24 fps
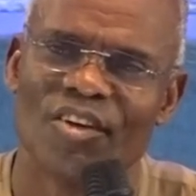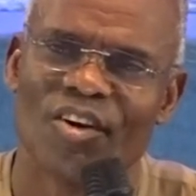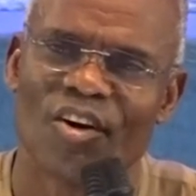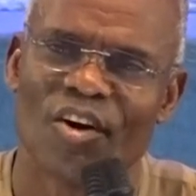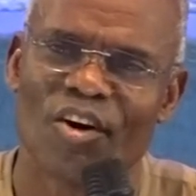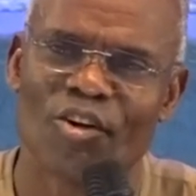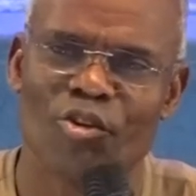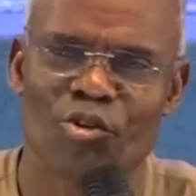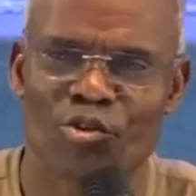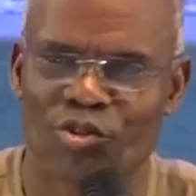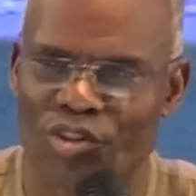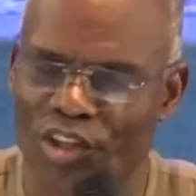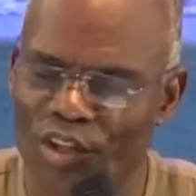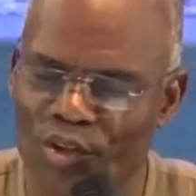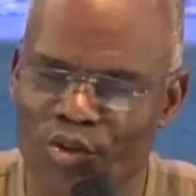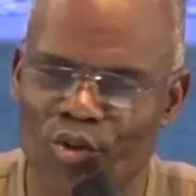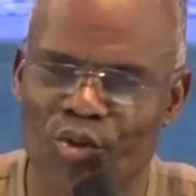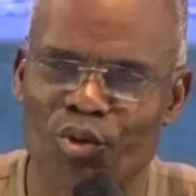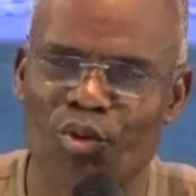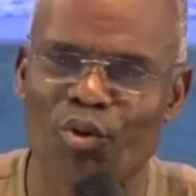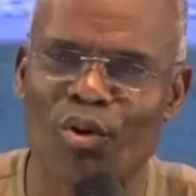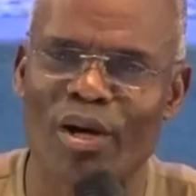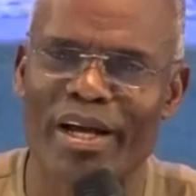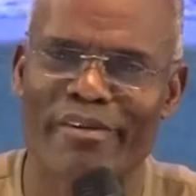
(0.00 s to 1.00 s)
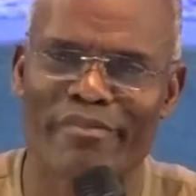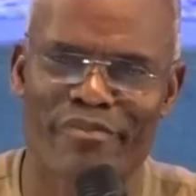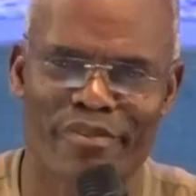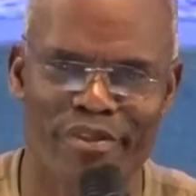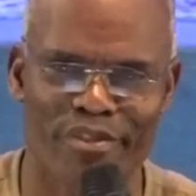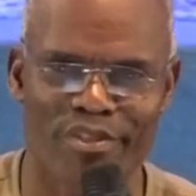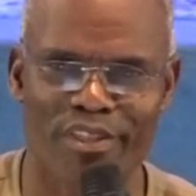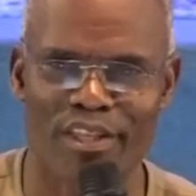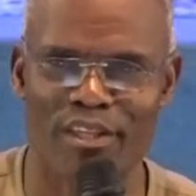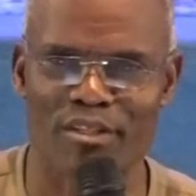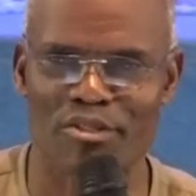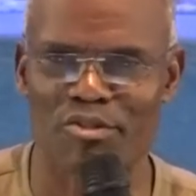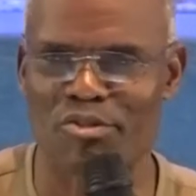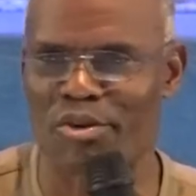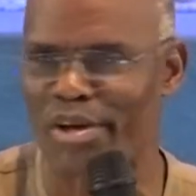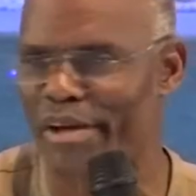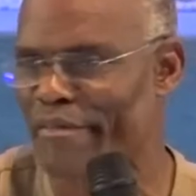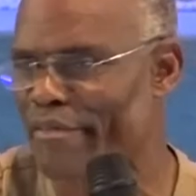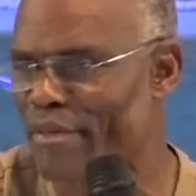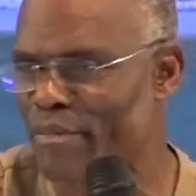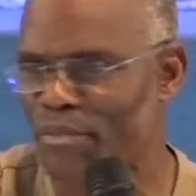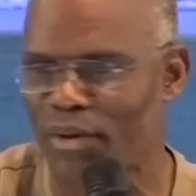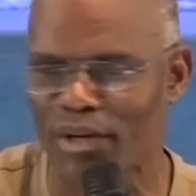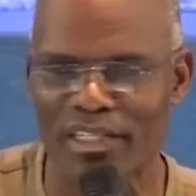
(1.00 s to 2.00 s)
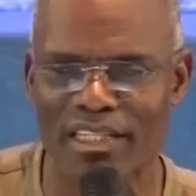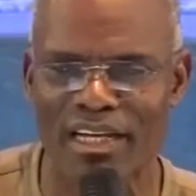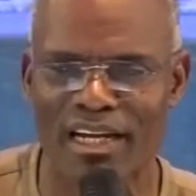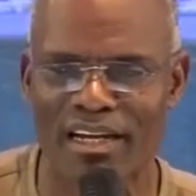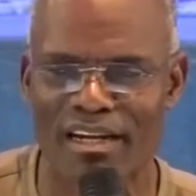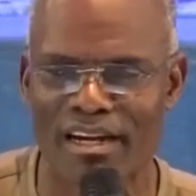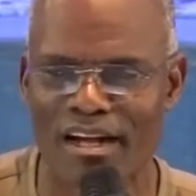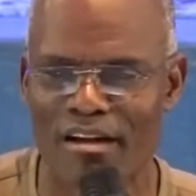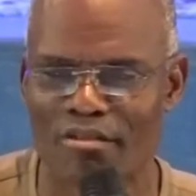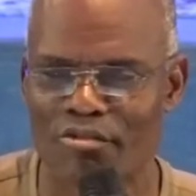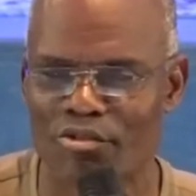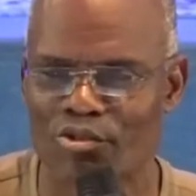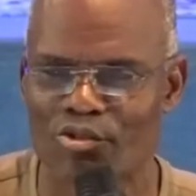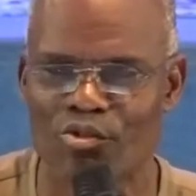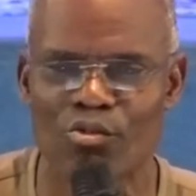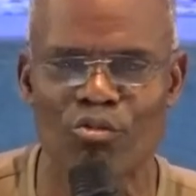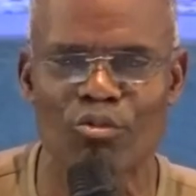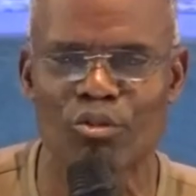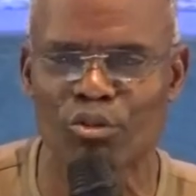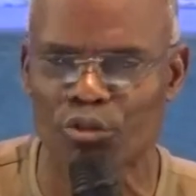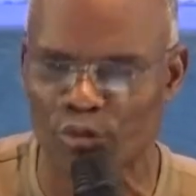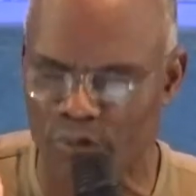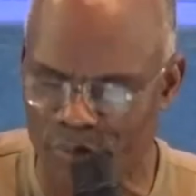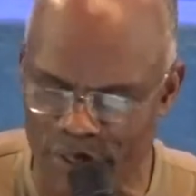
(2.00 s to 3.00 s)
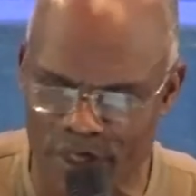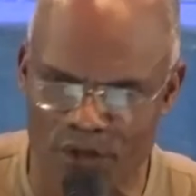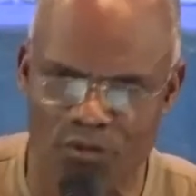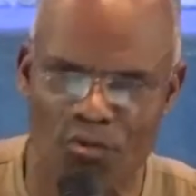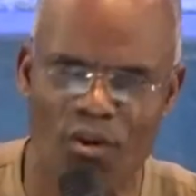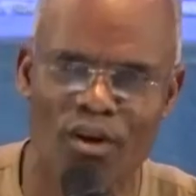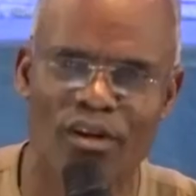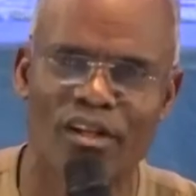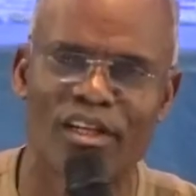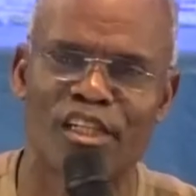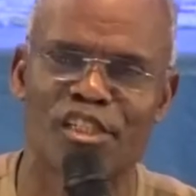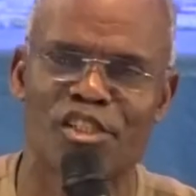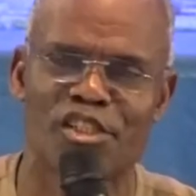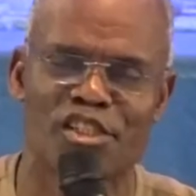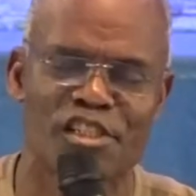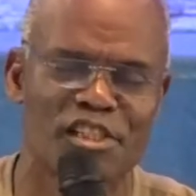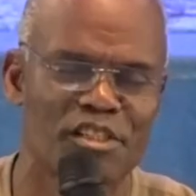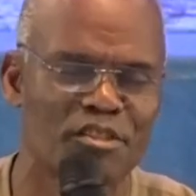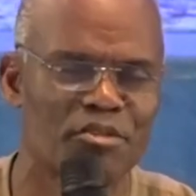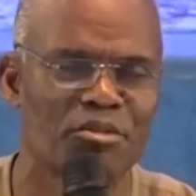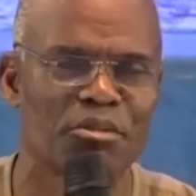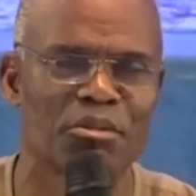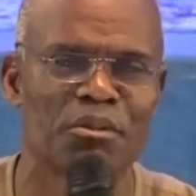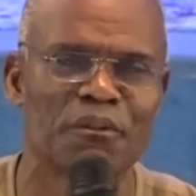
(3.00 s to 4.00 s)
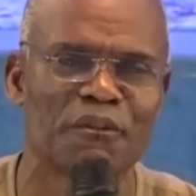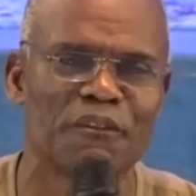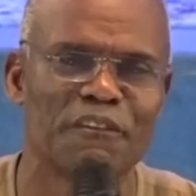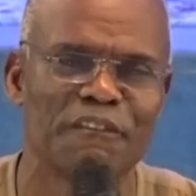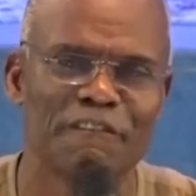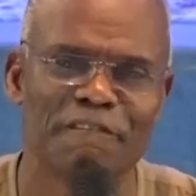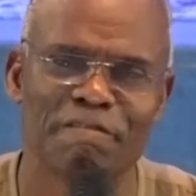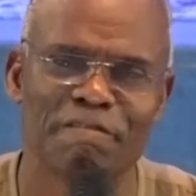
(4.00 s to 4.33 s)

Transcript: Or you think you know everything, so everybody around you should be the one listening to you?